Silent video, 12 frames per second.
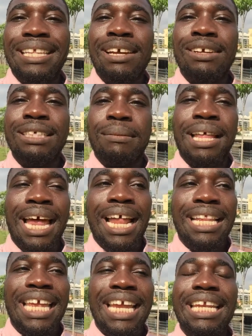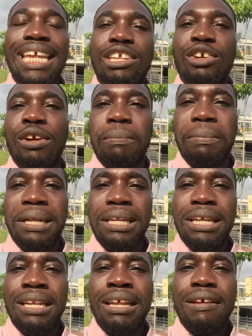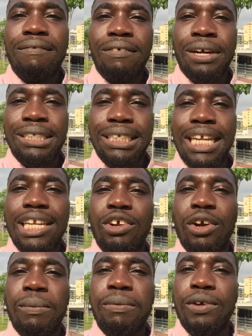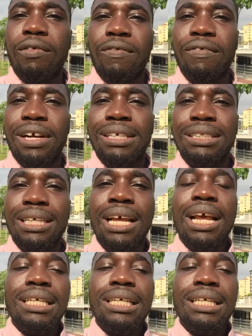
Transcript: It tells them that they need your opinion first. They need your approval first.